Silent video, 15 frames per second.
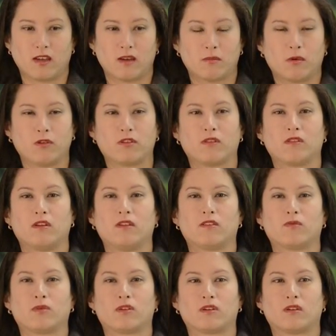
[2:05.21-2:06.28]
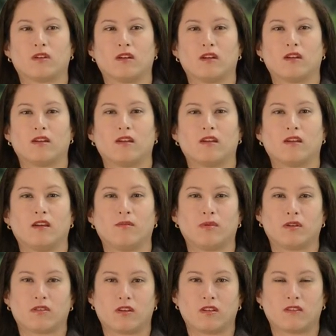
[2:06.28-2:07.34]
Most of these were
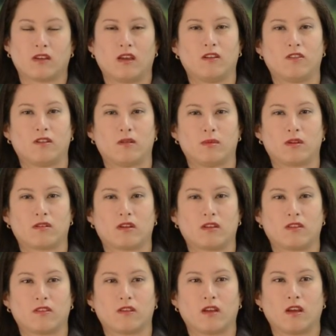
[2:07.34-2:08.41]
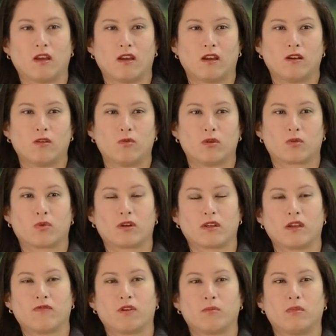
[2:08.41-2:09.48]
immigrants, Asian immigrants, who were
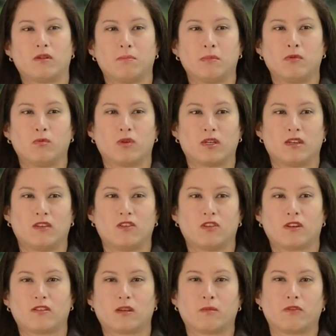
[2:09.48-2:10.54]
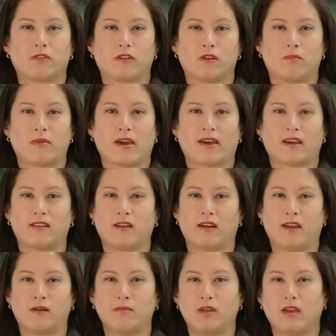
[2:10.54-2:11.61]
working for minimum wage. Some of them had their
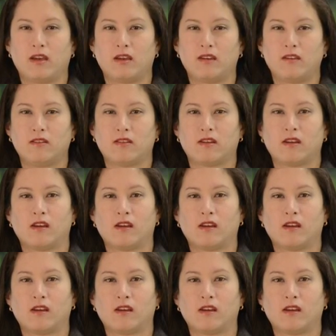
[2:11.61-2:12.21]
MBAs,